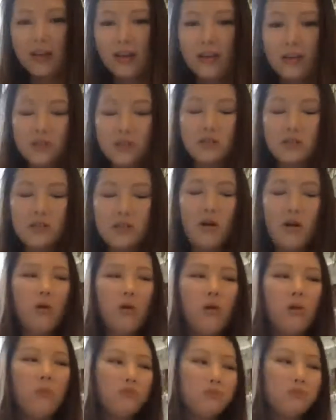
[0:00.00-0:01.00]

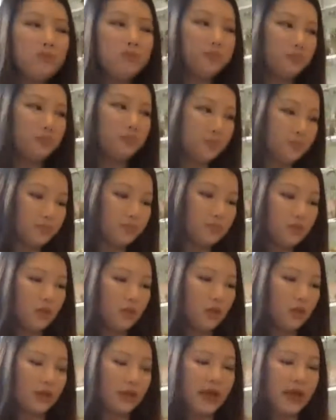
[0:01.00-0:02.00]
So
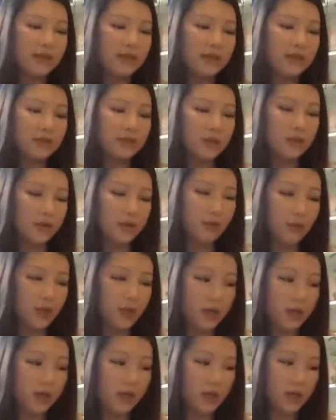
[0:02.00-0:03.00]
yeah, definitely.
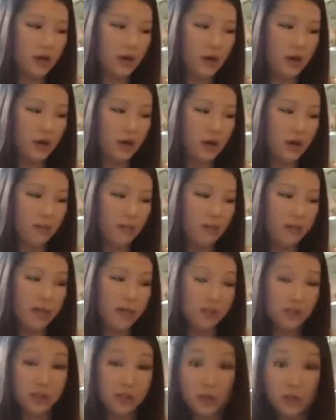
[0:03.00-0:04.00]
We are making
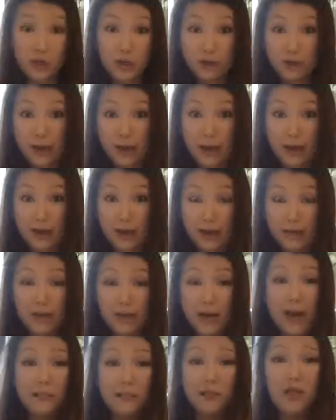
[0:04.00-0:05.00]
sure that,
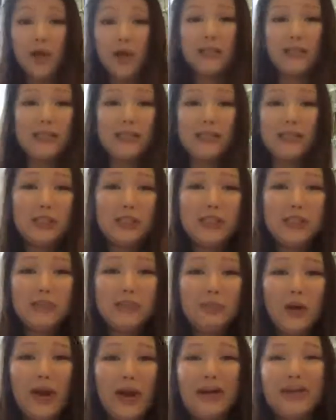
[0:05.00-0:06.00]
I'm trying to teach
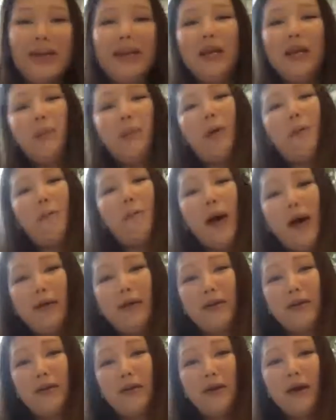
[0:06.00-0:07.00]
him what I can about
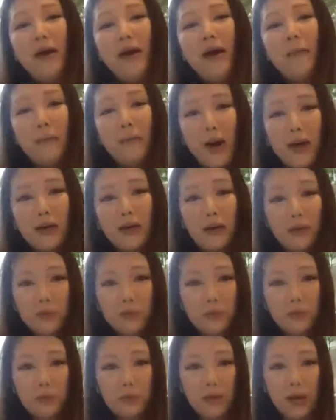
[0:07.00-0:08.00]
my
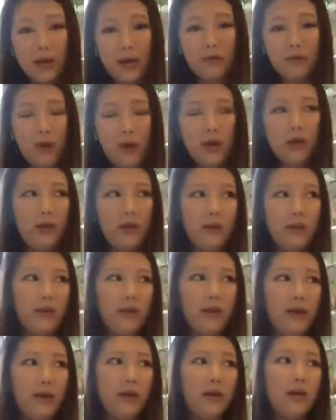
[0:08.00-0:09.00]
cultural background. And
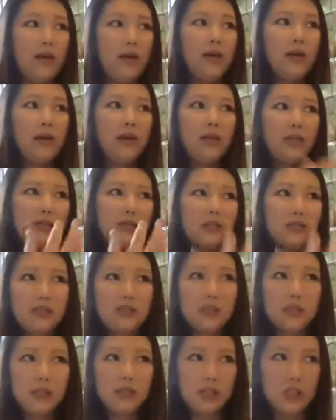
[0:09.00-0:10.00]
then
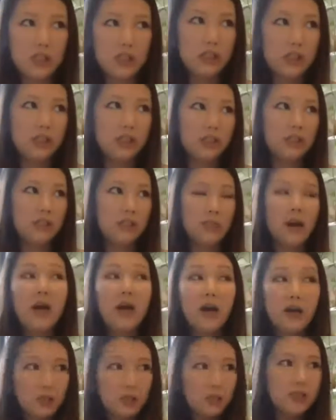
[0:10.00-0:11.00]
my
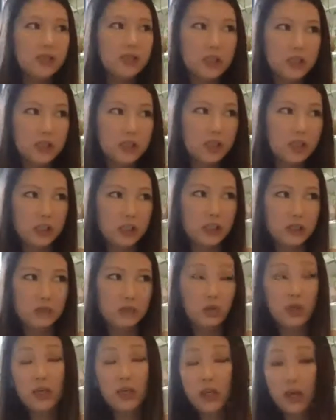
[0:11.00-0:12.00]
husband is teaching him
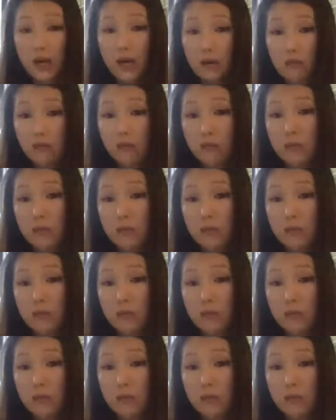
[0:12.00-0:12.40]
what he can from